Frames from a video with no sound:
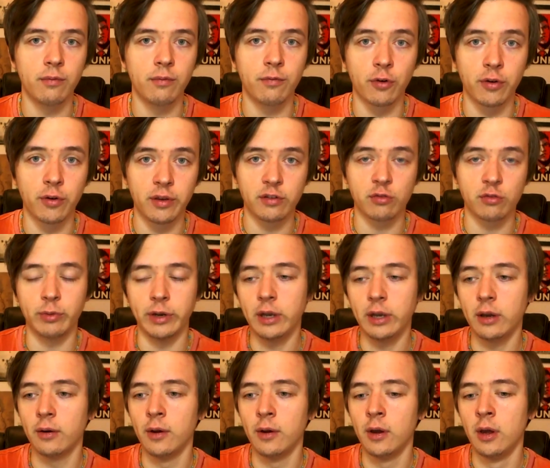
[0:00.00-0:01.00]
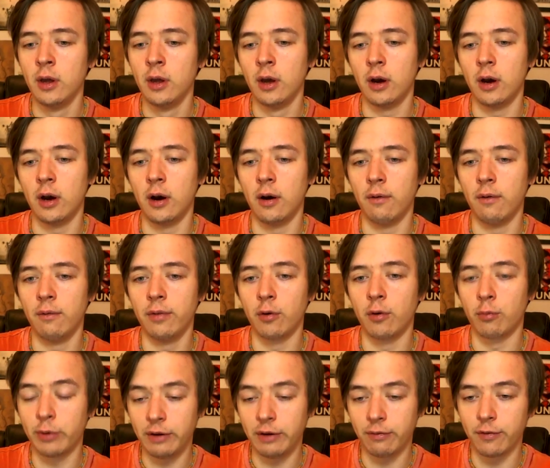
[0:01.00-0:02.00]
for this week of
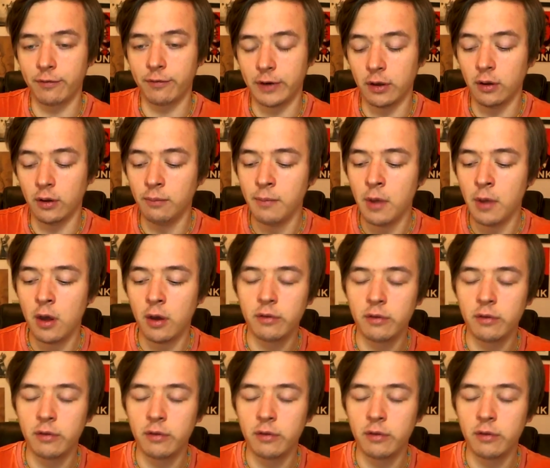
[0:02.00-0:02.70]
the re-reveal.